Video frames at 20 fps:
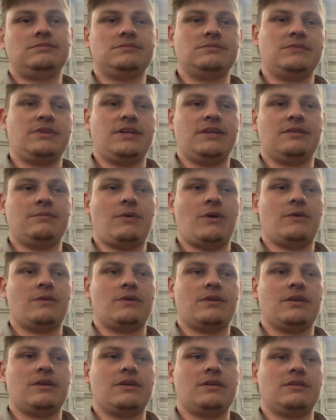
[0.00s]
get the
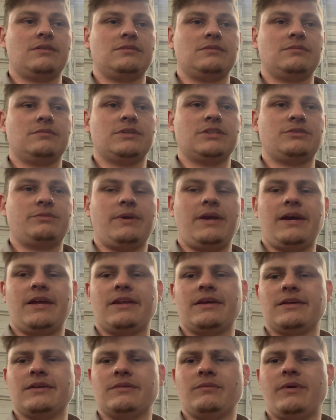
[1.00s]
motor in, which we had
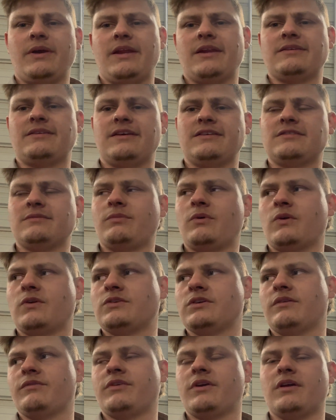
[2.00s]
to take some parts
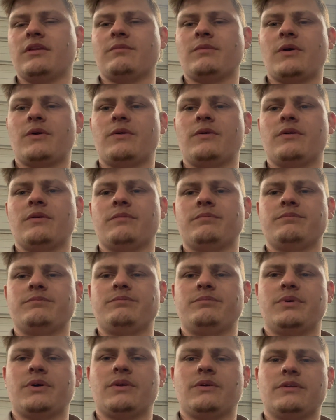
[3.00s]
off the other motor to
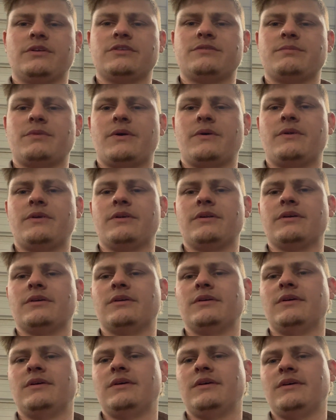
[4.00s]
put on this motor
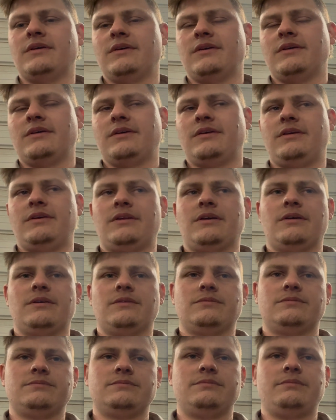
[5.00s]

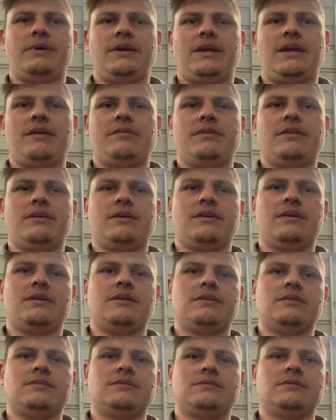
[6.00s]
to, make
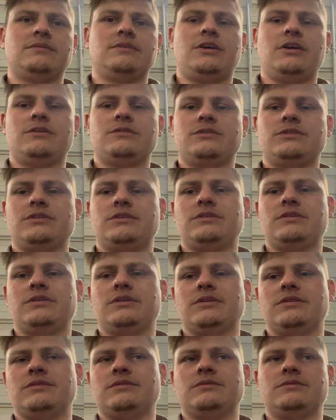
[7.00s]
everything
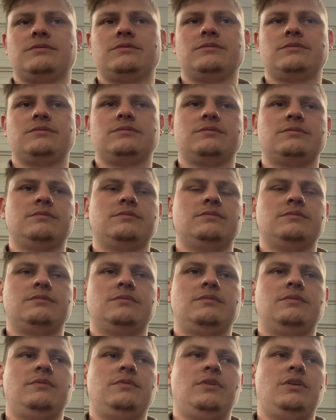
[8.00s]
kosher and
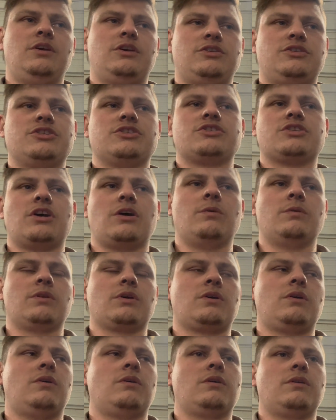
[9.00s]
just go with the
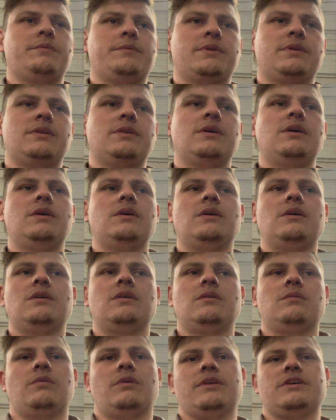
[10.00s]
car. I mean,
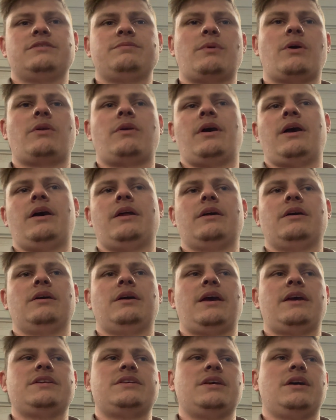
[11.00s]
well, this motor had a
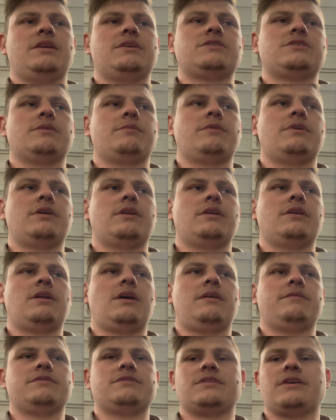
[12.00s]
HI distributor in it.
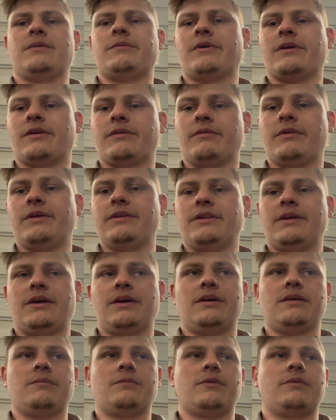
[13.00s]
Obviously, I'm not going to run
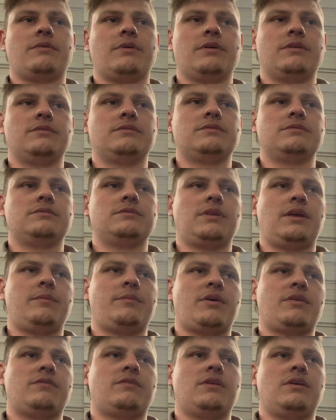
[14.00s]
that. I'm going to run
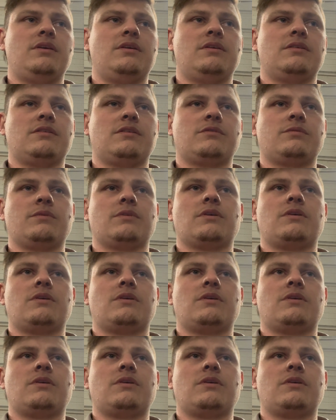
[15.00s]
MSD because that's what the